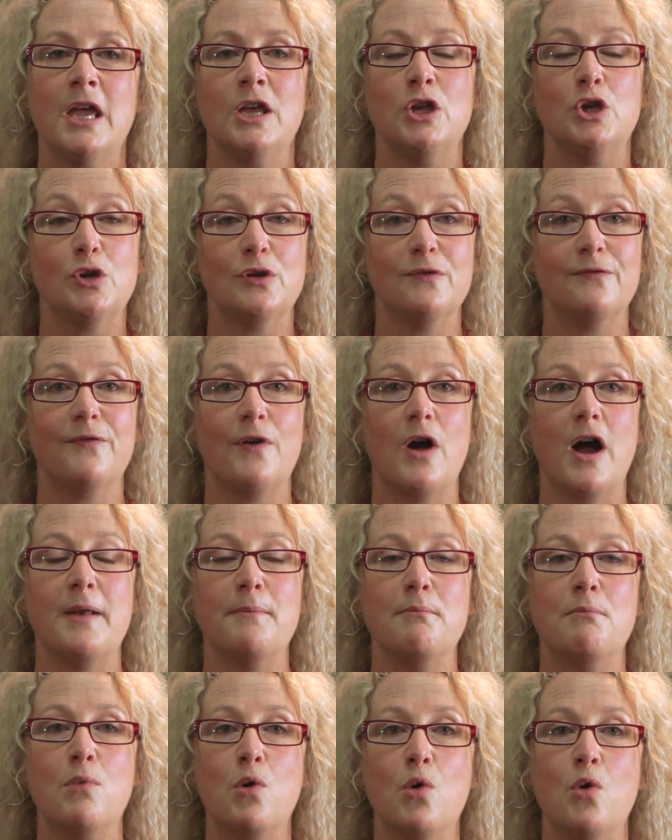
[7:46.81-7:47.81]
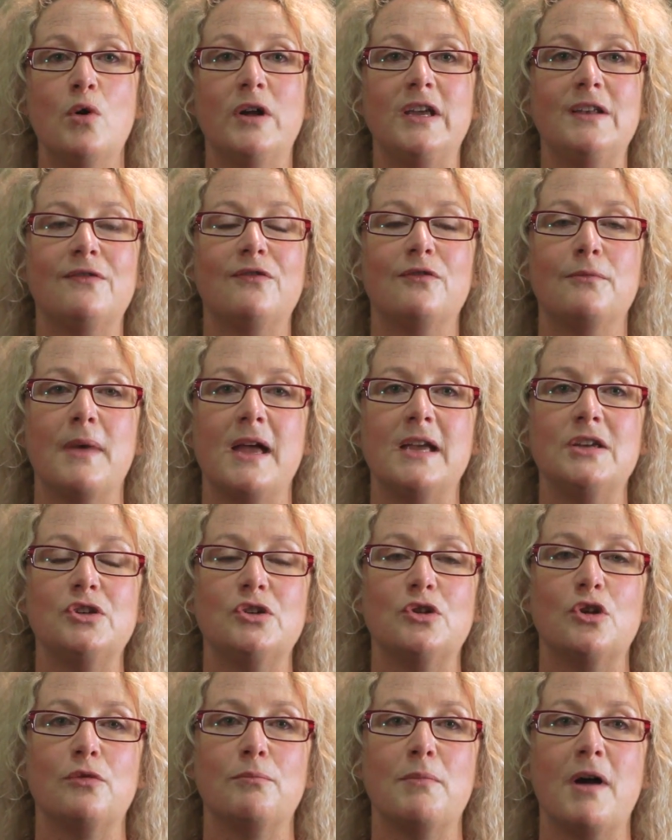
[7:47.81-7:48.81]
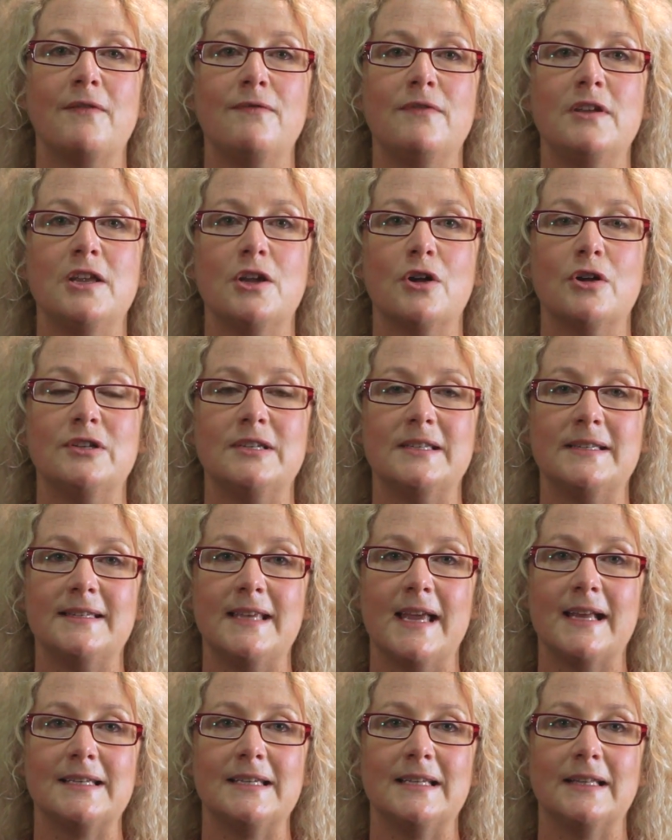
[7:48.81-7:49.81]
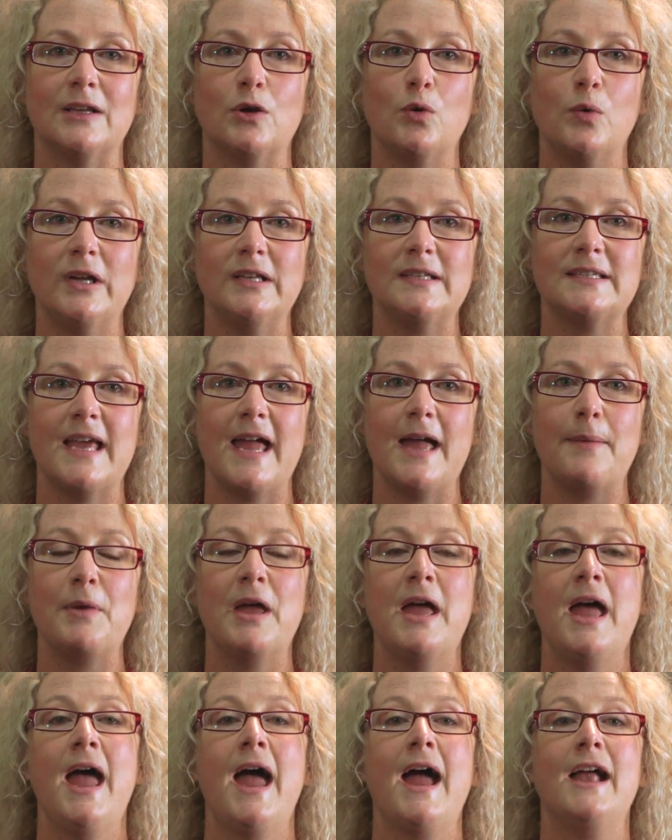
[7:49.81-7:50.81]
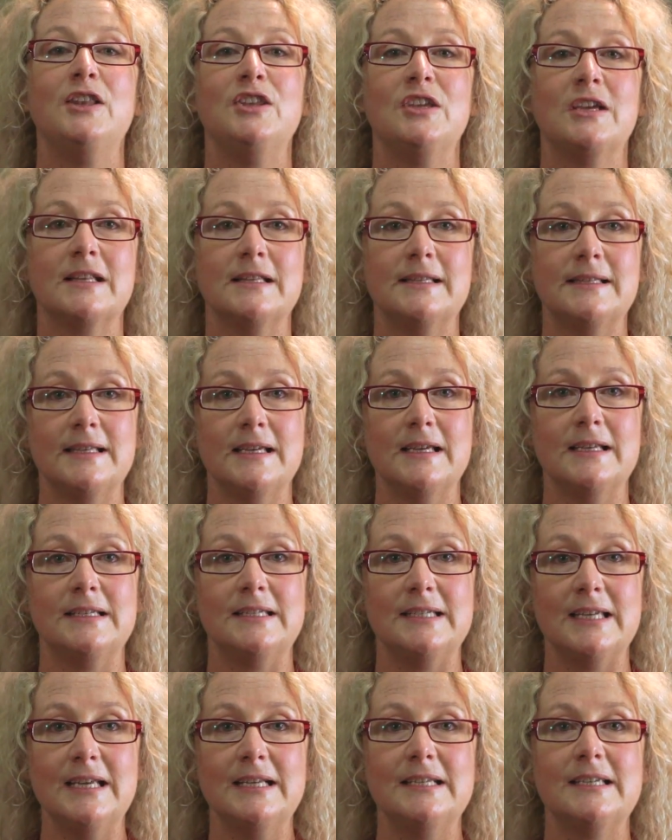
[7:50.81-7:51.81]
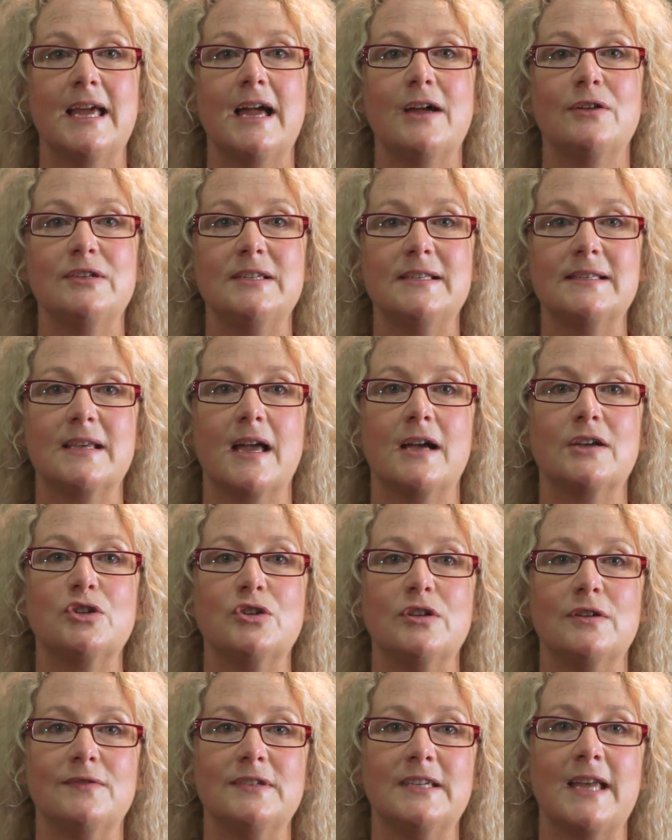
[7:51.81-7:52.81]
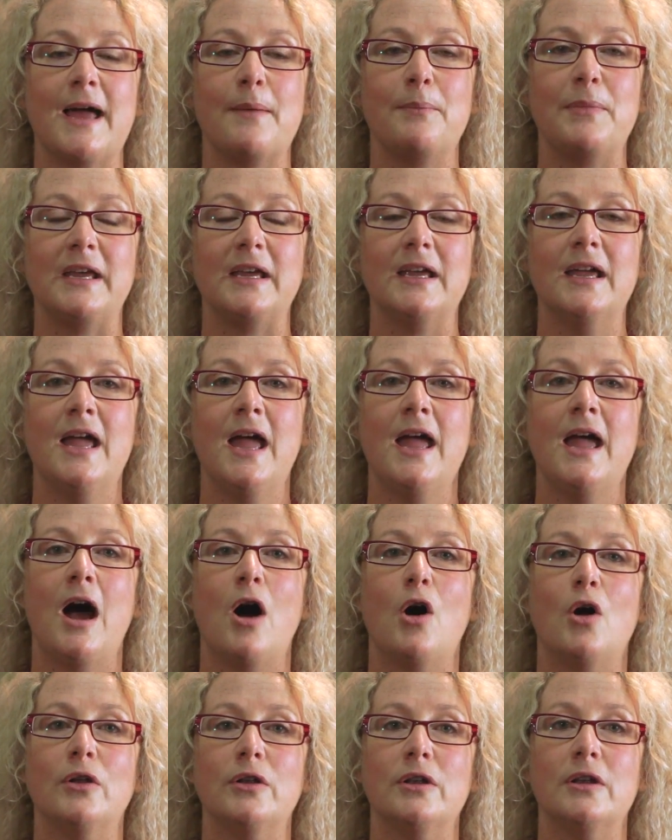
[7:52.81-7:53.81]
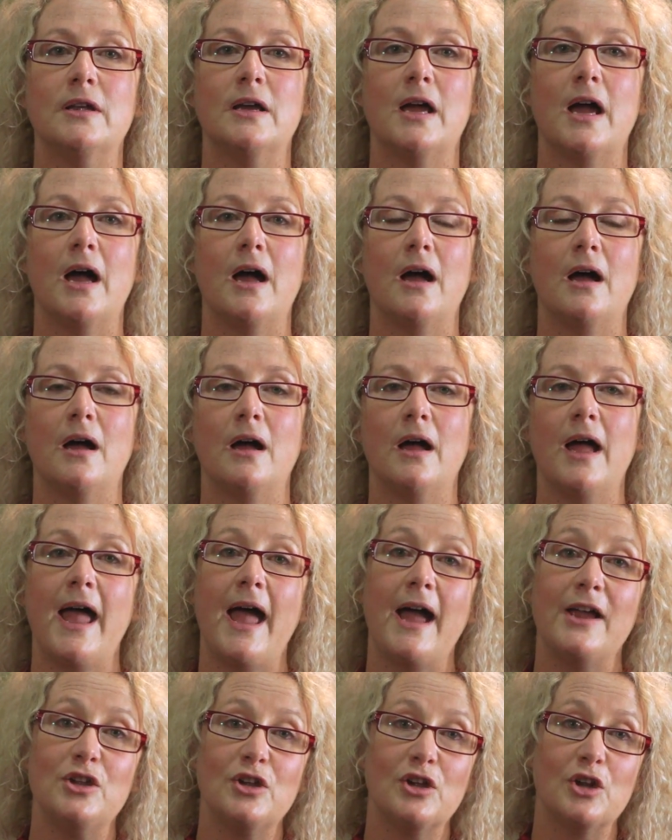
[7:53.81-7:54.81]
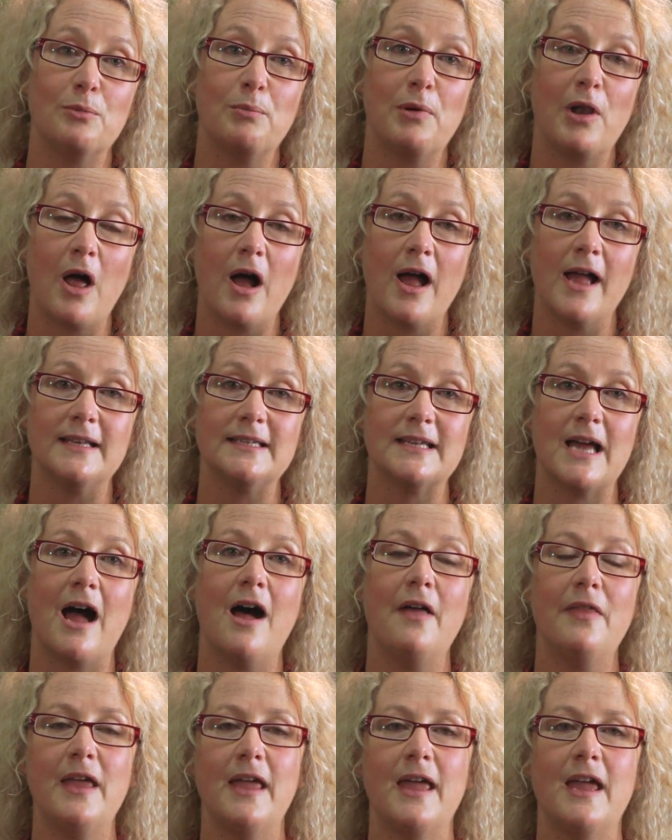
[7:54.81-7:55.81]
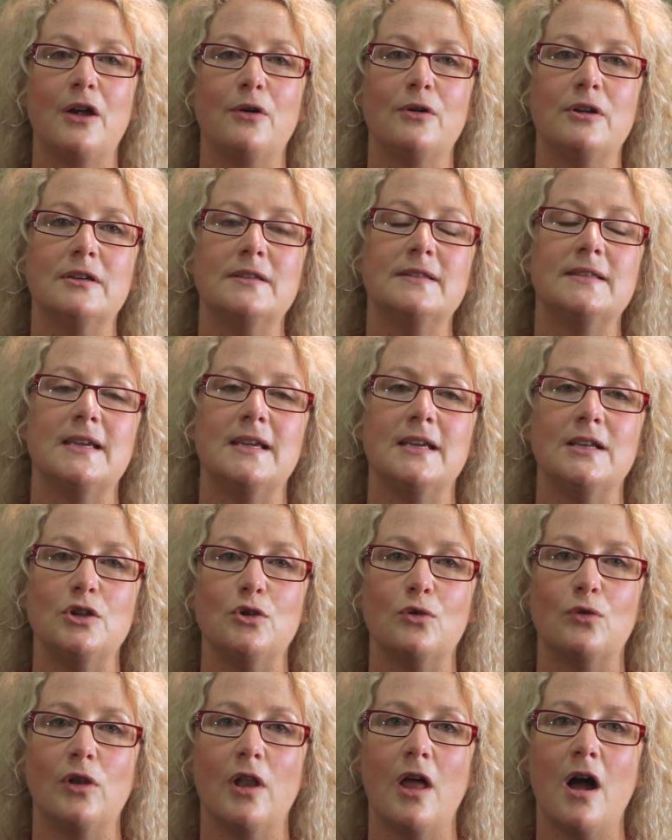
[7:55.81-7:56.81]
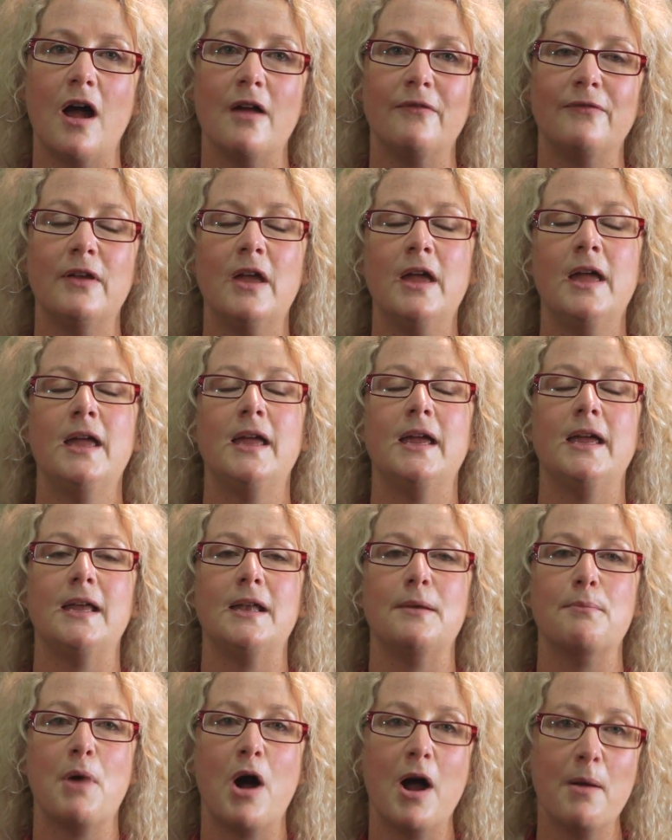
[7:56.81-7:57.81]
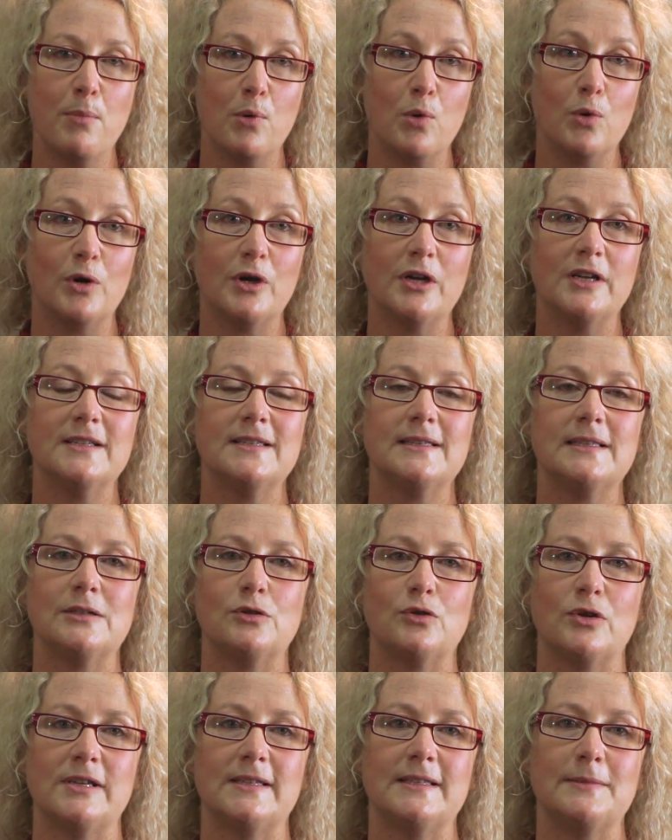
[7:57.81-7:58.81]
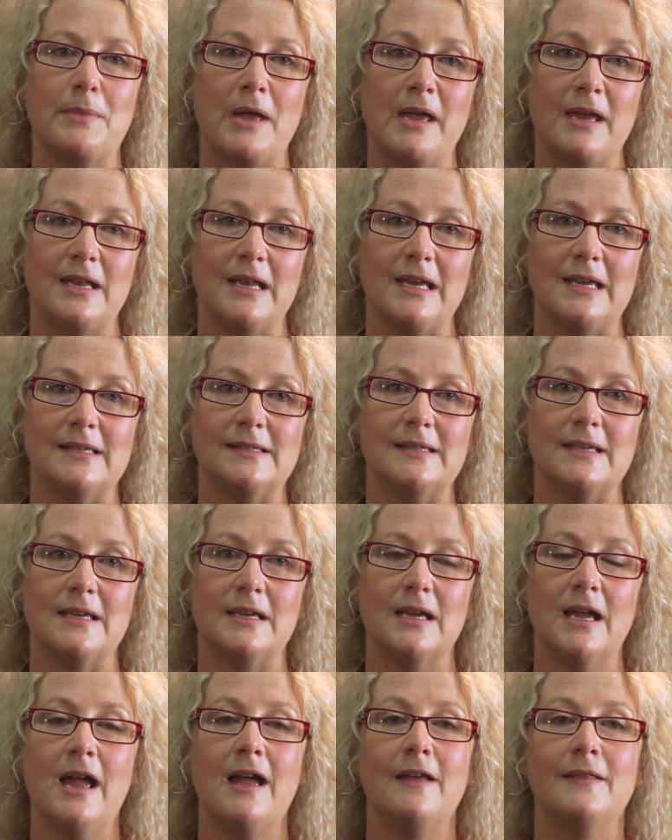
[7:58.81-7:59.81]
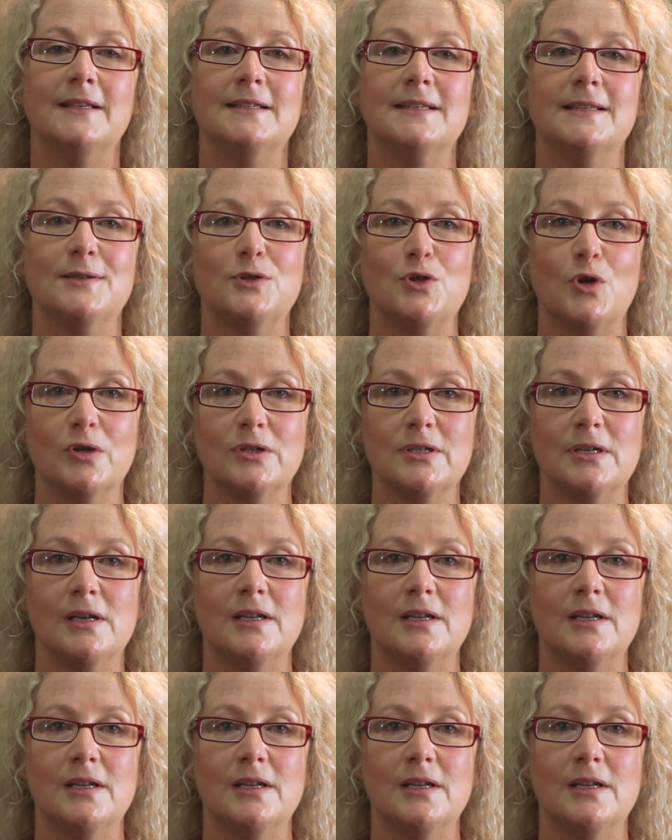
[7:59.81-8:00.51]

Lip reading: You can find more information on my video dissecting the quick tap, and you can see a detailed discussion of tapping on how you can apply it to other areas in your life in my book, Stress Made Easy. This is Dr.